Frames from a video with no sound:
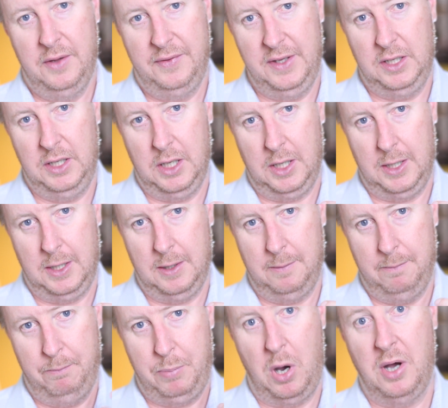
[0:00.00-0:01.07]
the
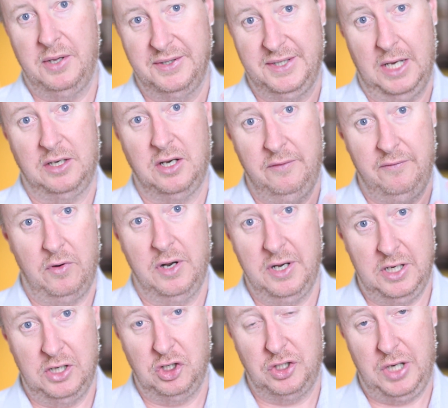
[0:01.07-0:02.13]
bonds get
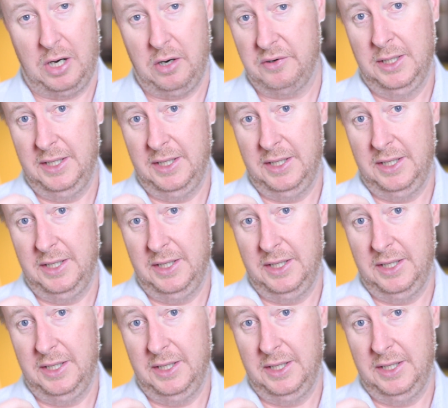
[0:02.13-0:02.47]
converted into shares.